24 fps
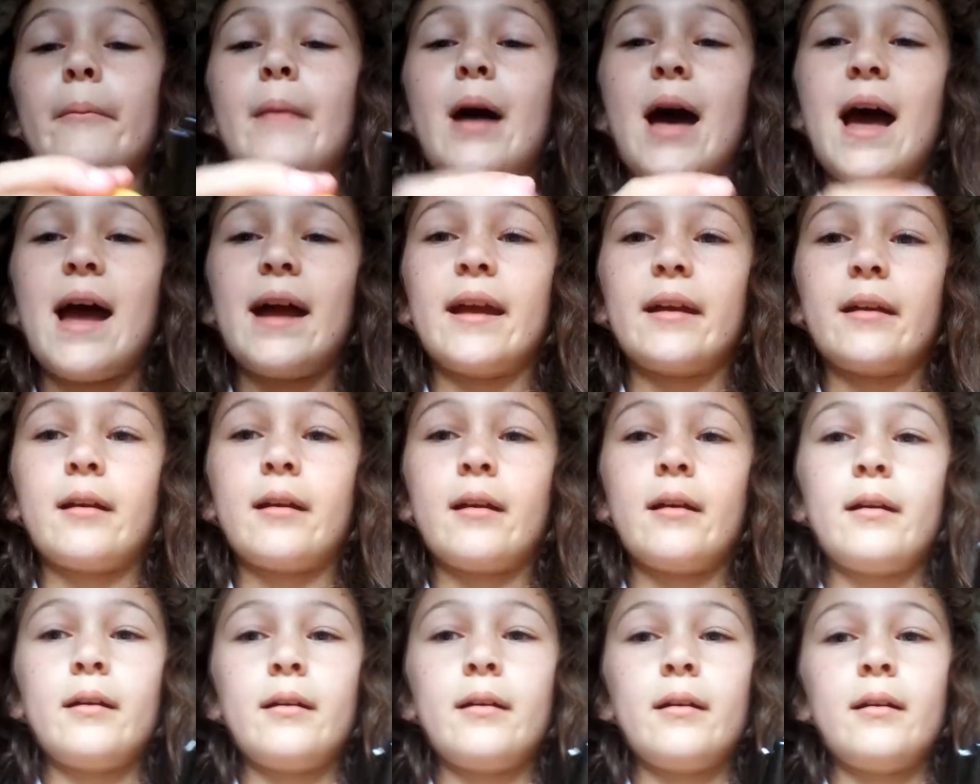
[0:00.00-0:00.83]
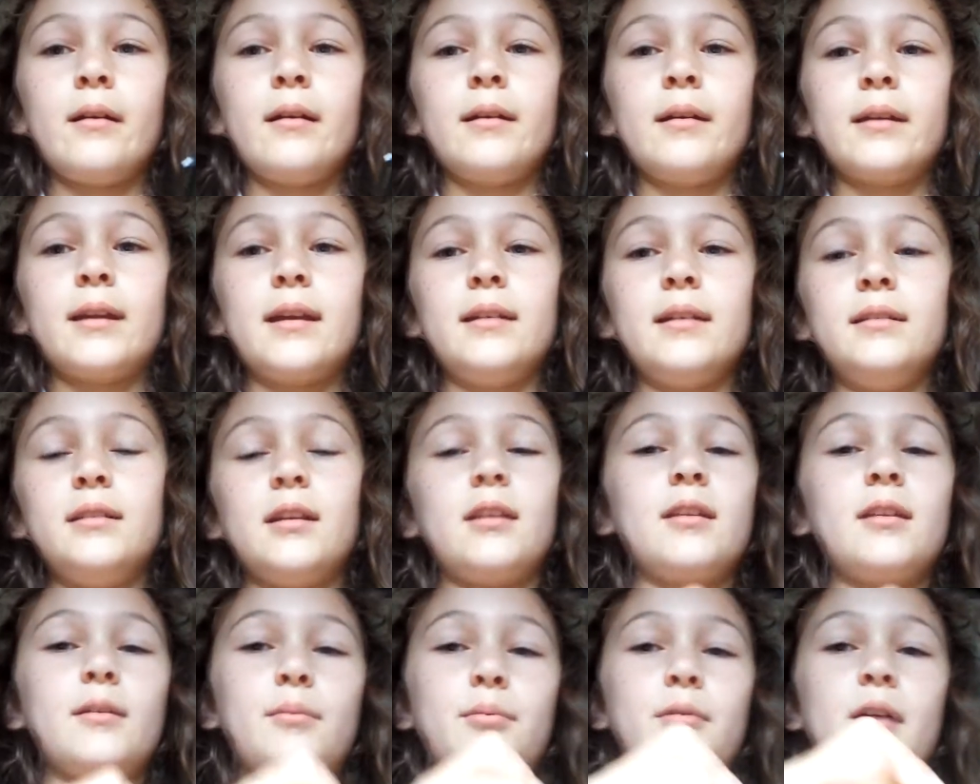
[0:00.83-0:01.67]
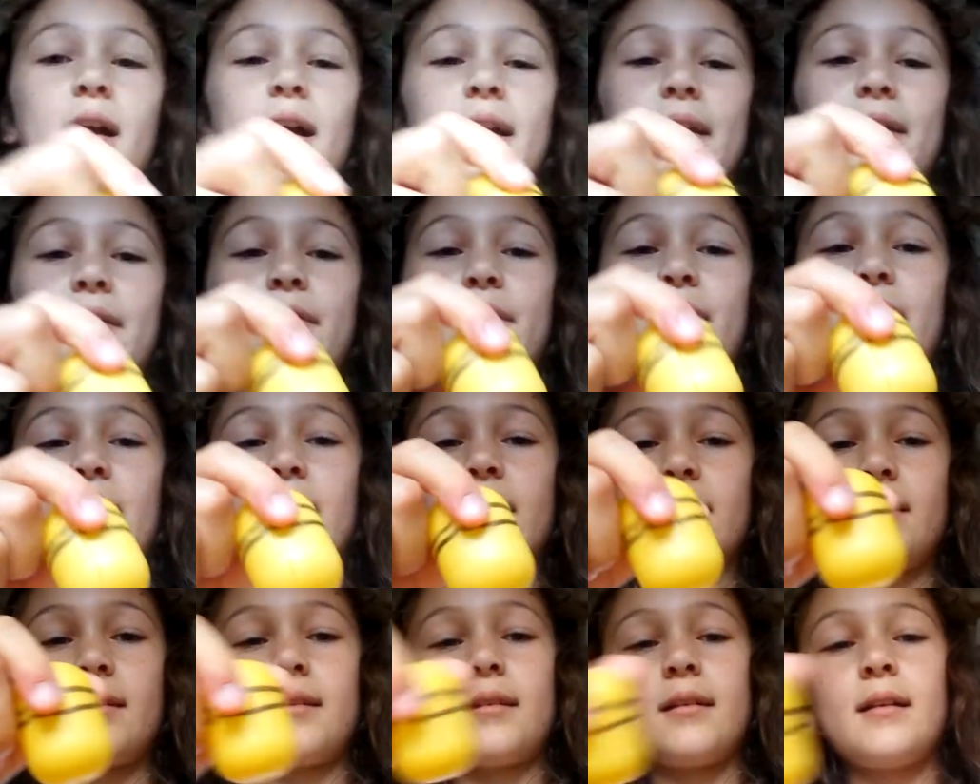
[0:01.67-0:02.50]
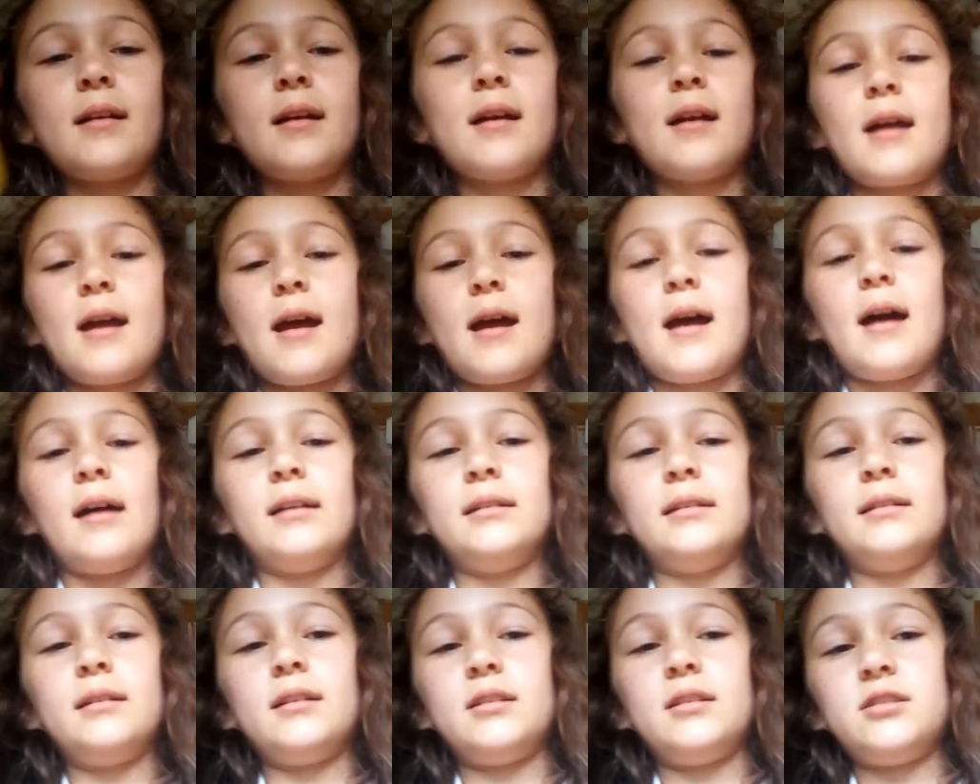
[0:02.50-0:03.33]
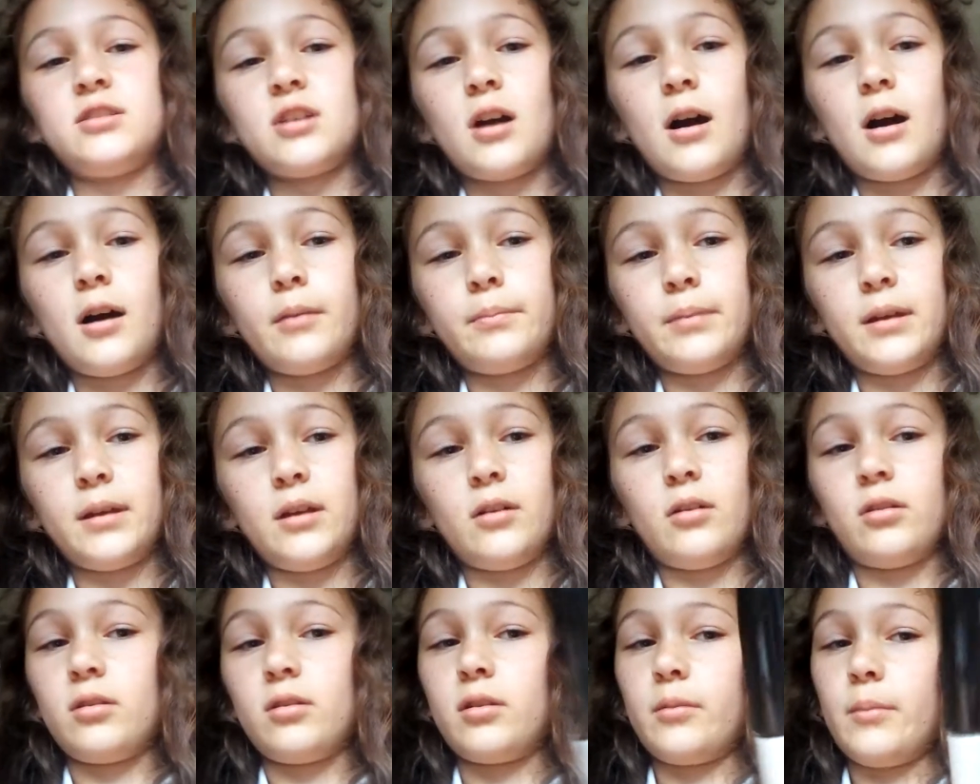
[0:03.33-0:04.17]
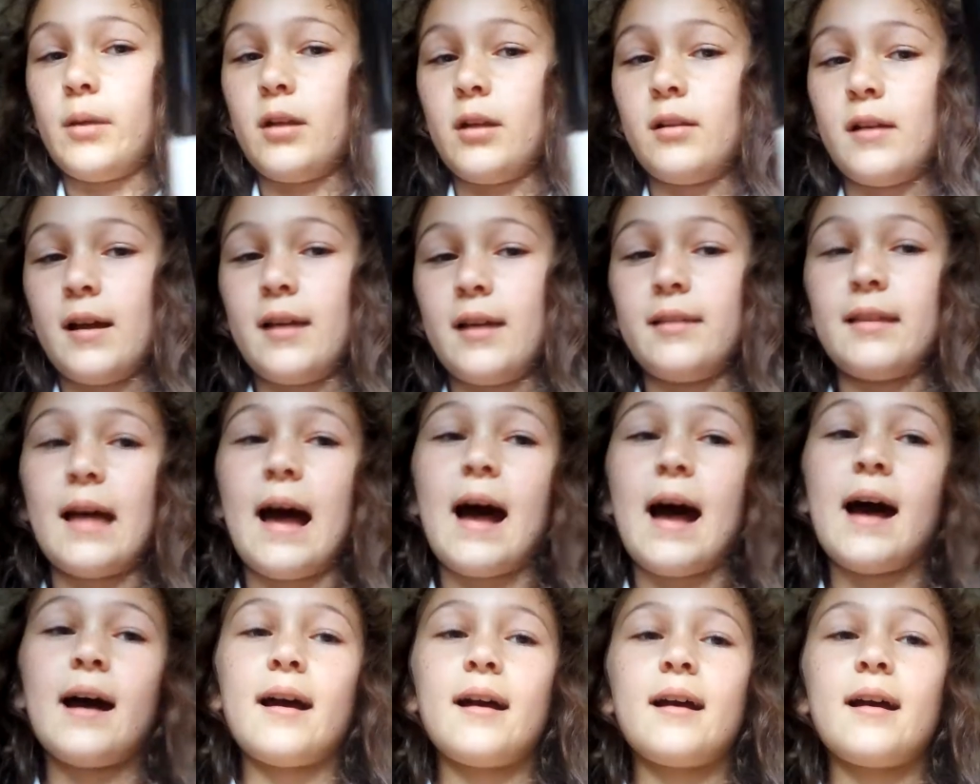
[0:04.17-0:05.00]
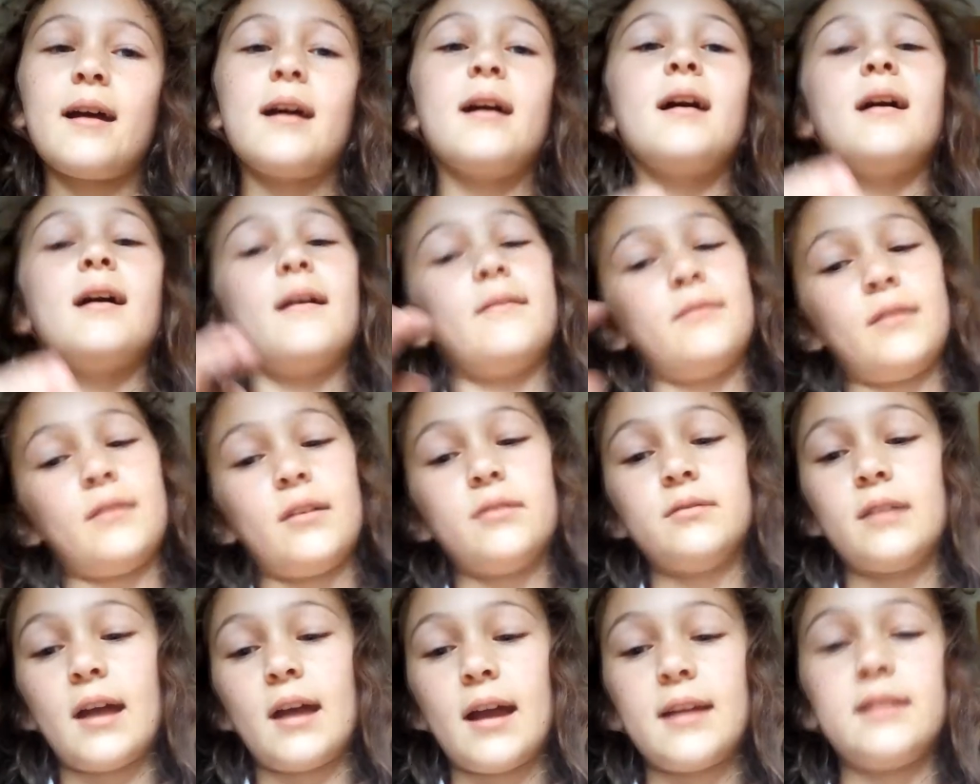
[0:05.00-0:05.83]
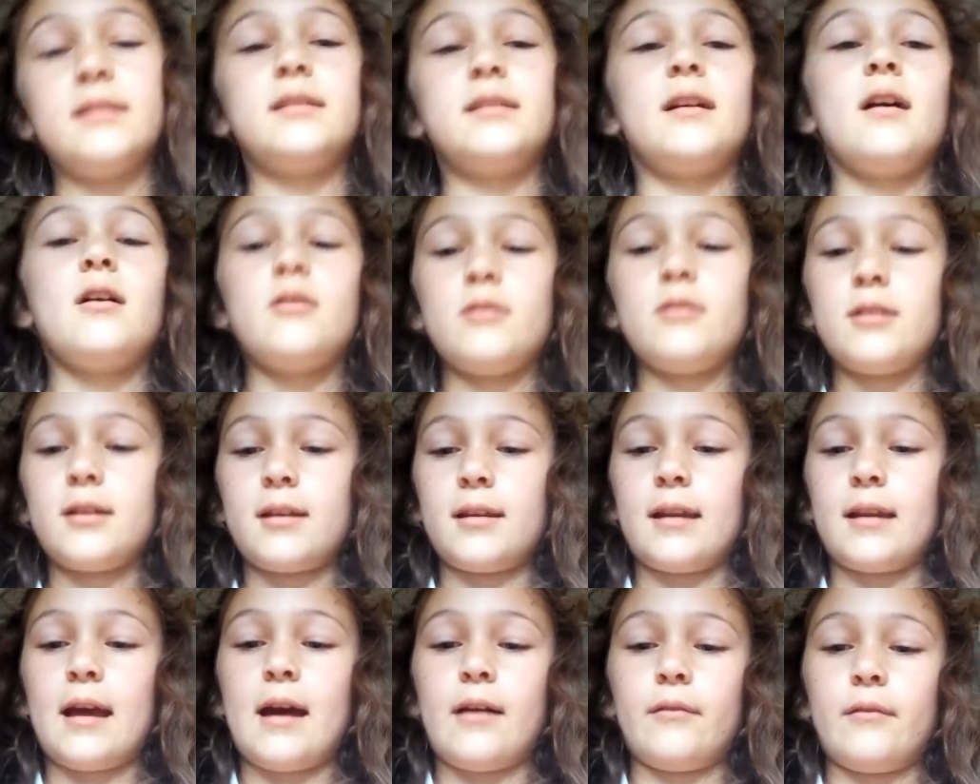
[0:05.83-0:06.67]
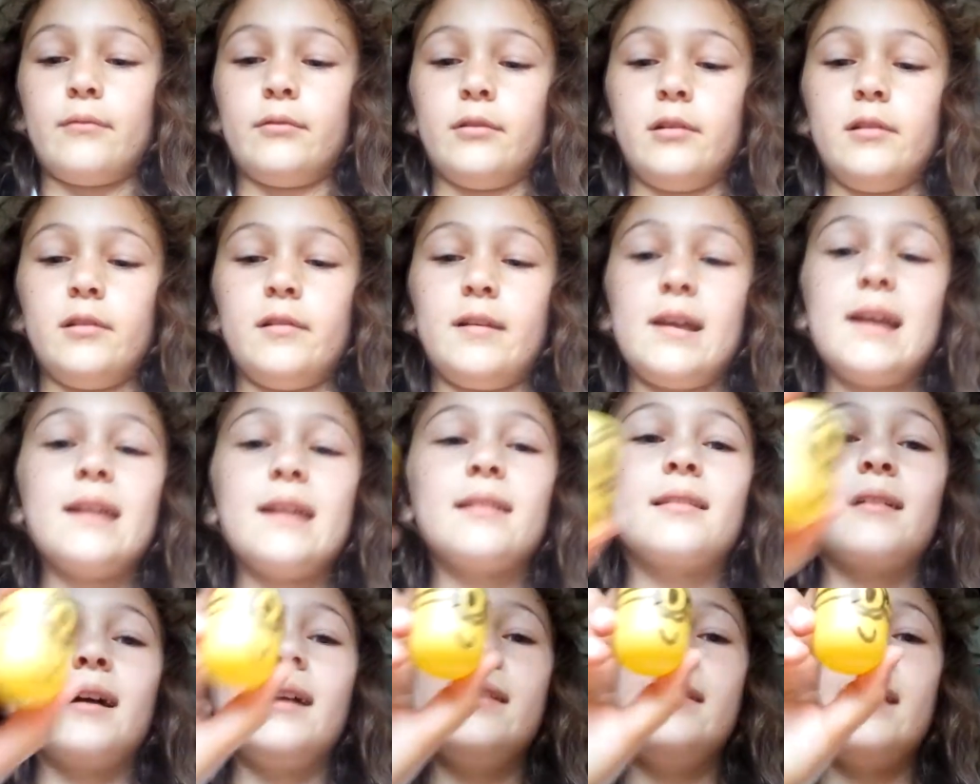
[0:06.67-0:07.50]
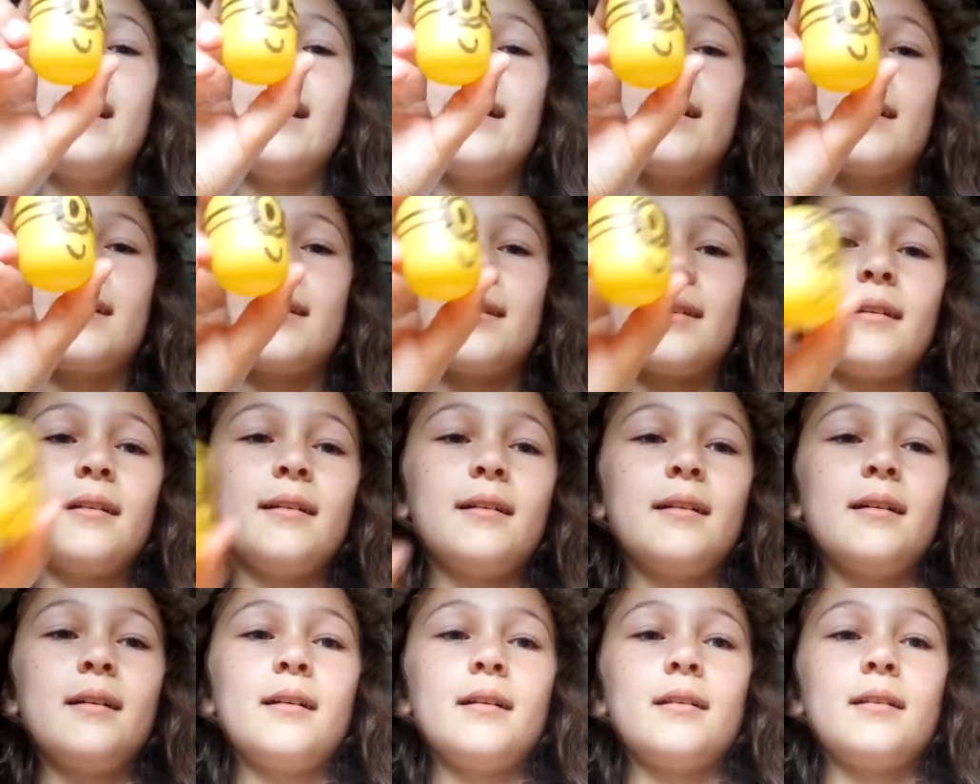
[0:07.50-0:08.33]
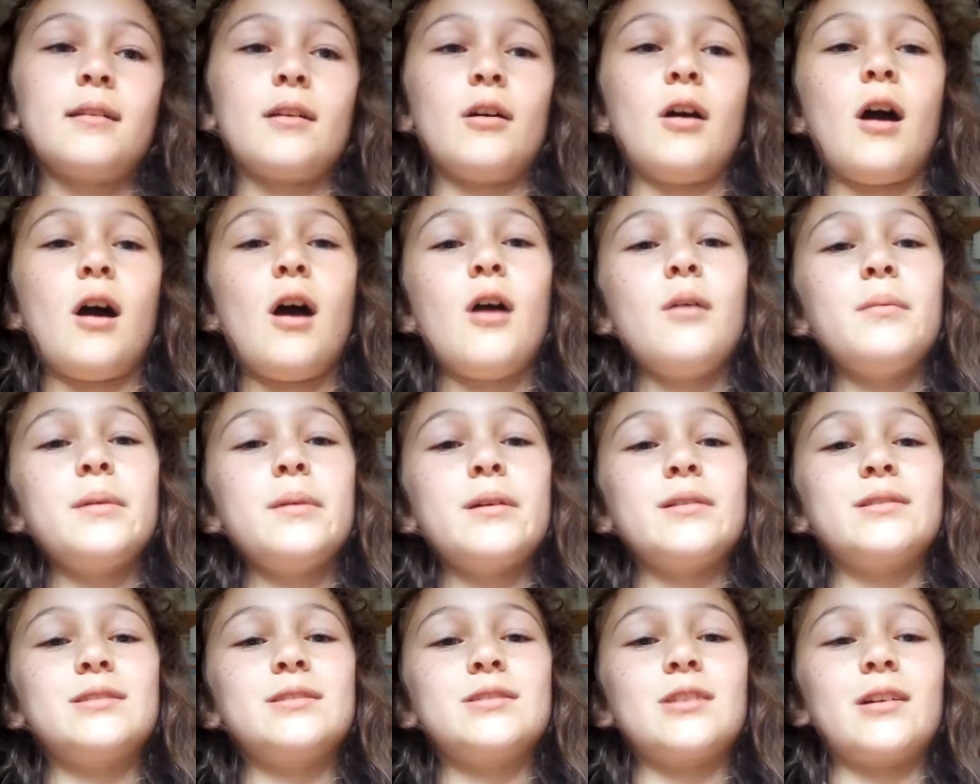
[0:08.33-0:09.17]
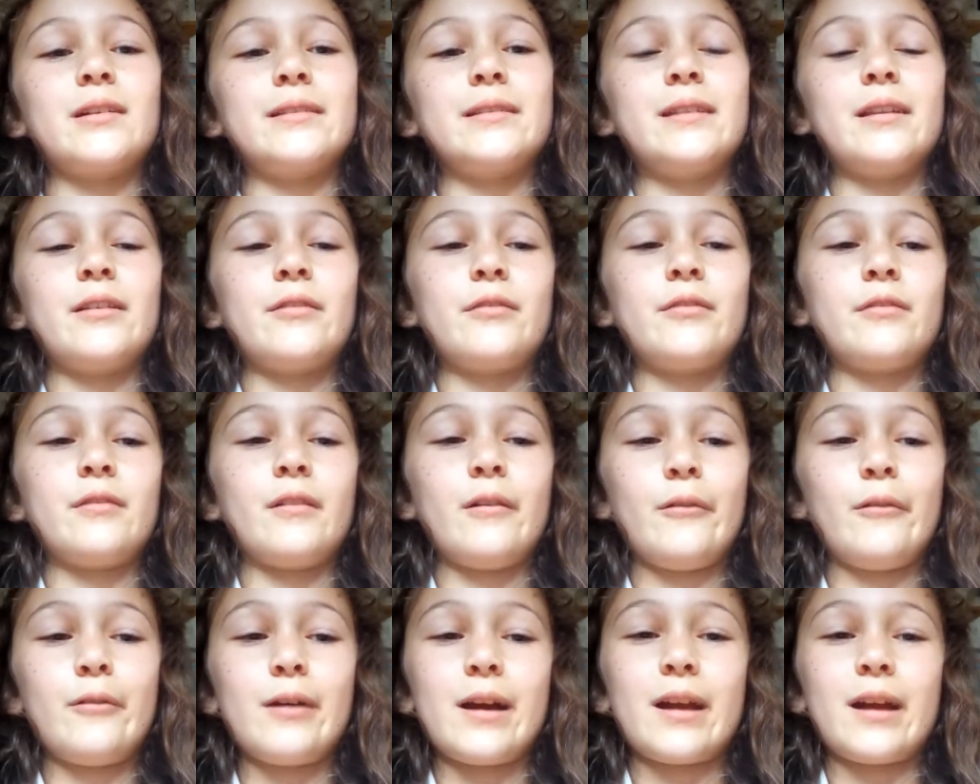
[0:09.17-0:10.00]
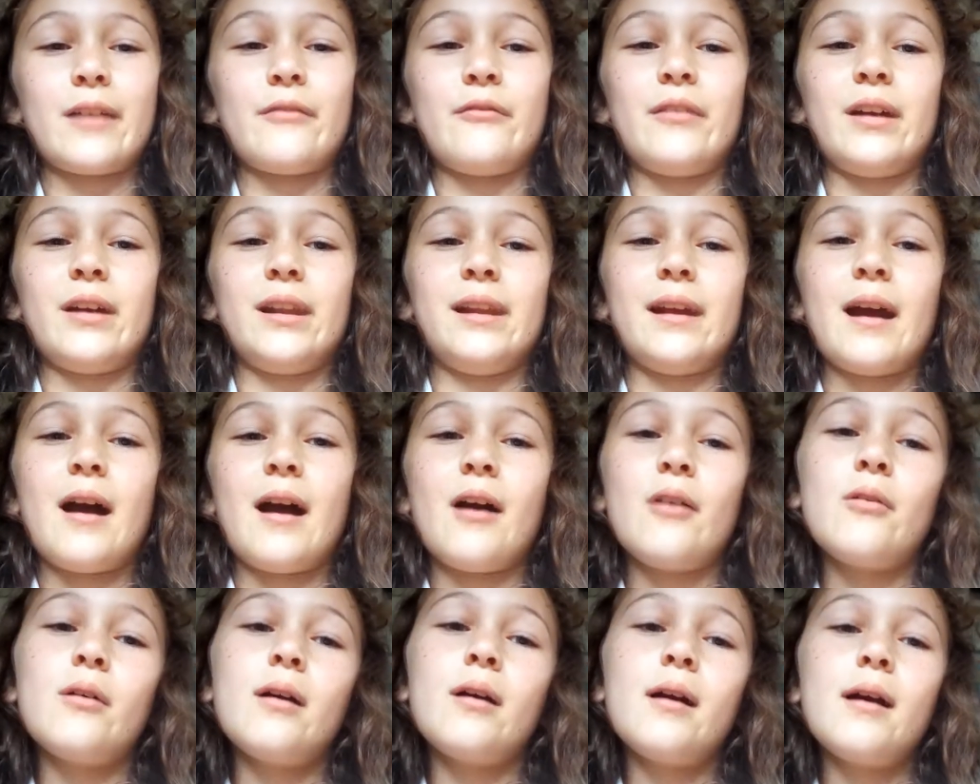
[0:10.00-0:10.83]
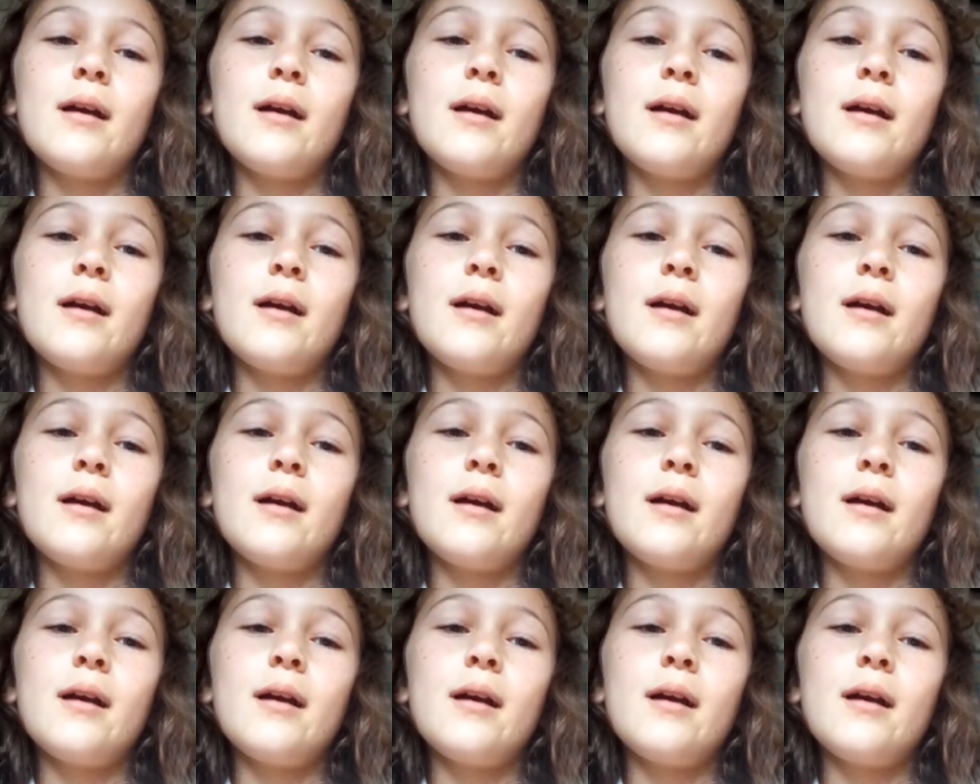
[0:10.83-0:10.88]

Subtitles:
egg Kinder Surprise things and a Sharpie or something like that. And then there you go, you can have one of these like this. So I hope you enjoyed this quick video.